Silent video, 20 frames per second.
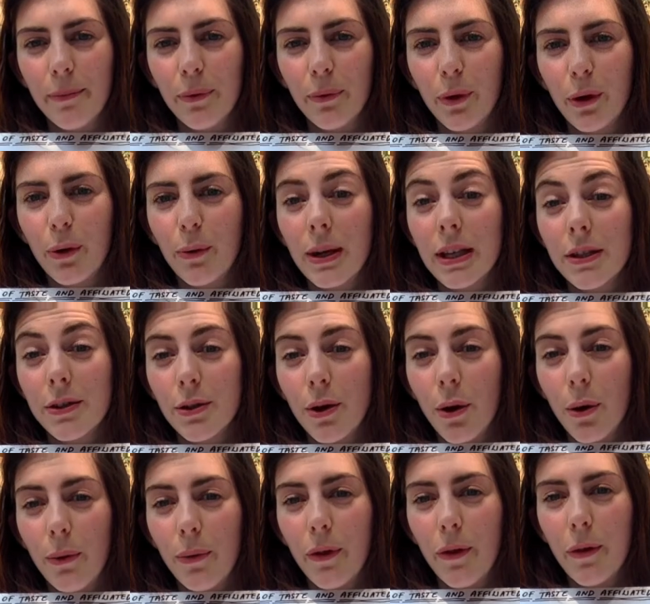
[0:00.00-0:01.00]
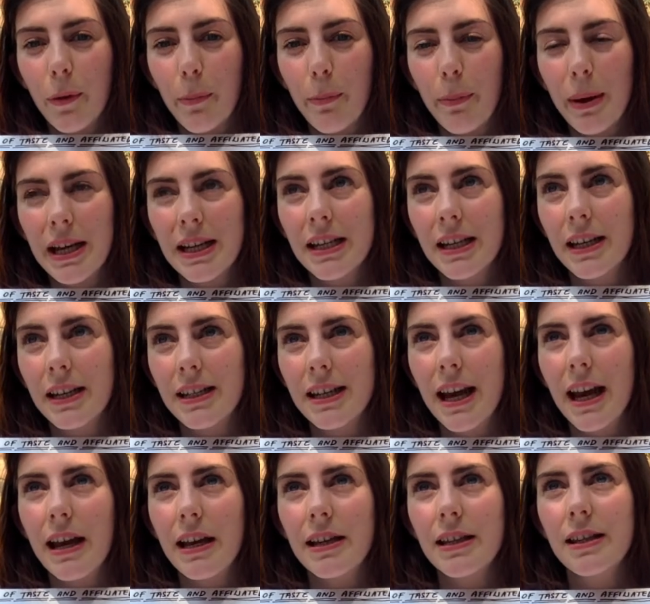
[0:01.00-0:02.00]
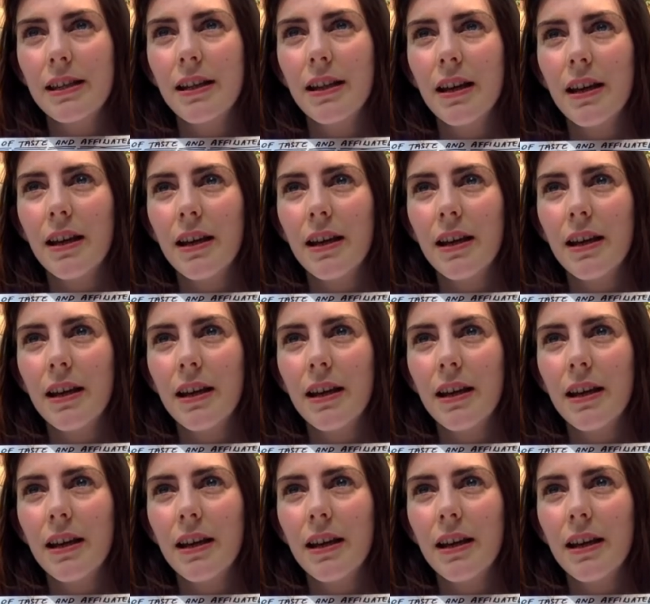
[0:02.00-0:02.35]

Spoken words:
we're always told the bitter taste